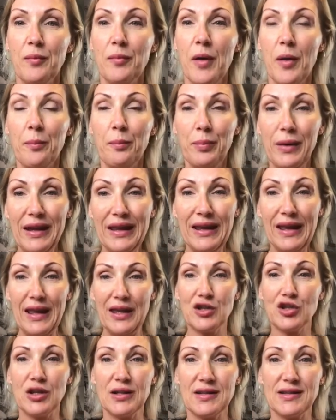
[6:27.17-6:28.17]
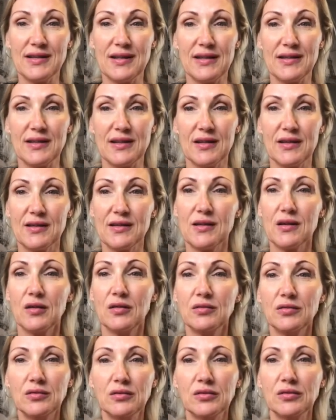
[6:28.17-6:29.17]
big kitchen scissors,
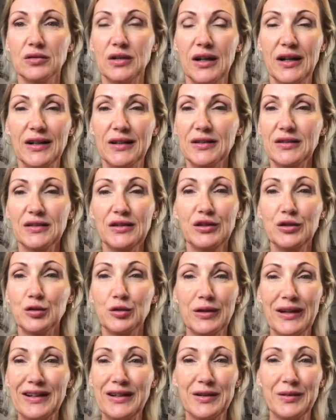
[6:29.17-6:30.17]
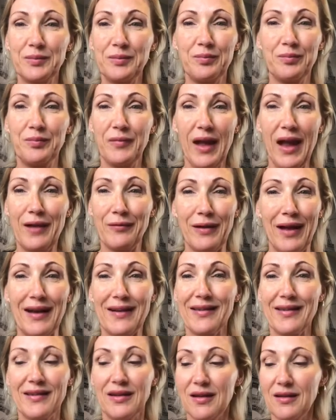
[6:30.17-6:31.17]
or you're gonna have
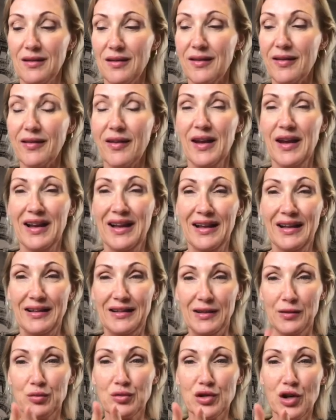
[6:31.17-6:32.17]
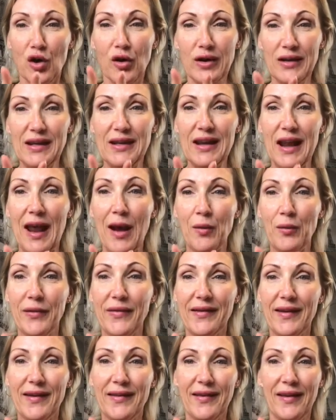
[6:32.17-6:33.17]
accidents. Little tiny nail
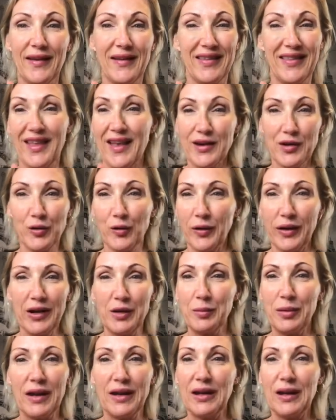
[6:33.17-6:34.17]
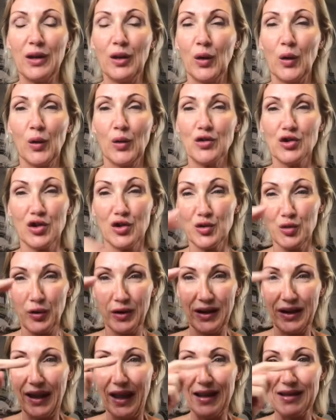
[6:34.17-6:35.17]
scissors, they're not going to be any good. You're not going
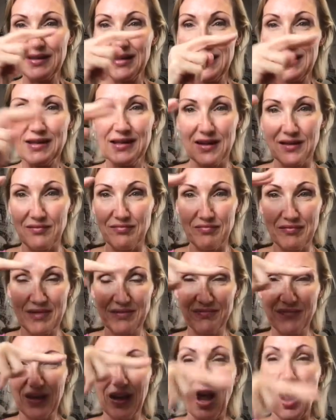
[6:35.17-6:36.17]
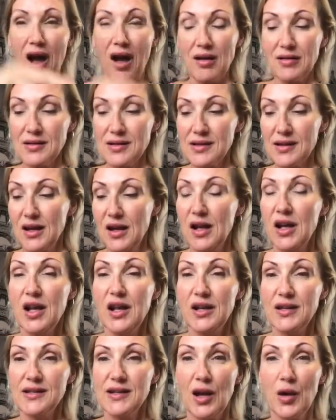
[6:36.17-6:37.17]
to get a decent cut.
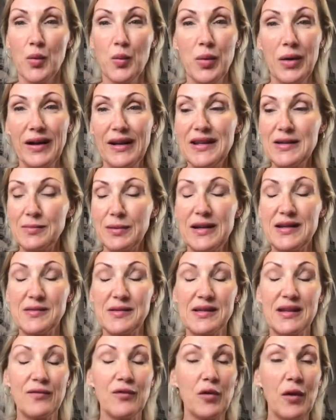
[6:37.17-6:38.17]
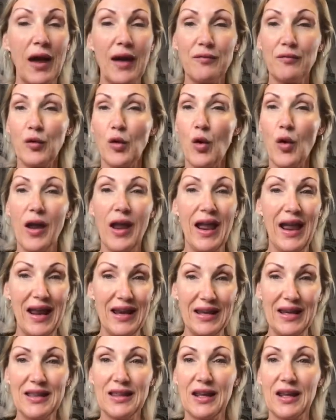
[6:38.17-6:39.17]
So please, if you haven't got
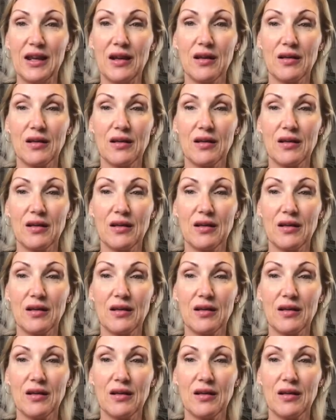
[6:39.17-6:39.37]
anything,